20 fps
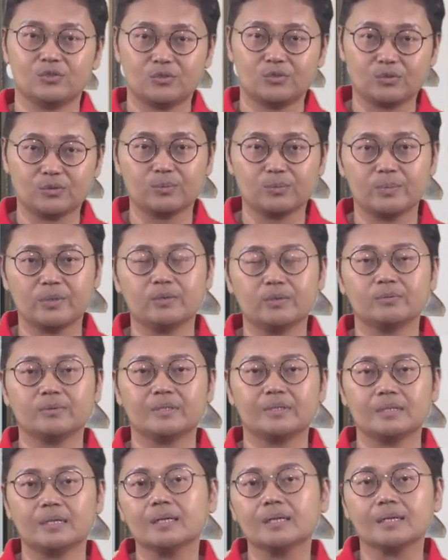to
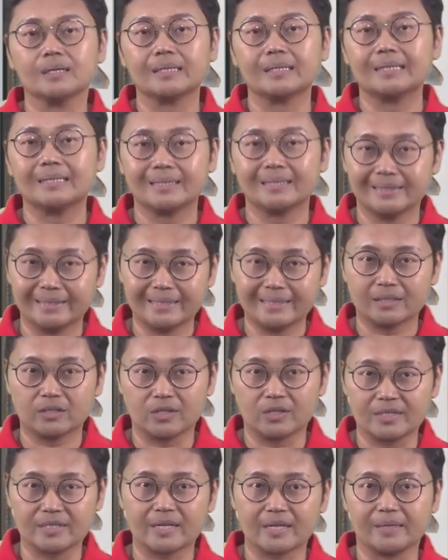build e-learning
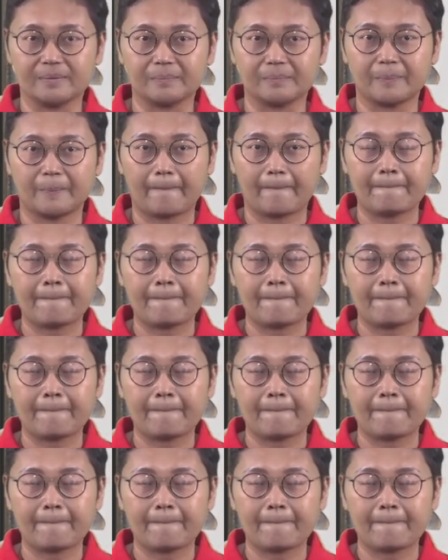content.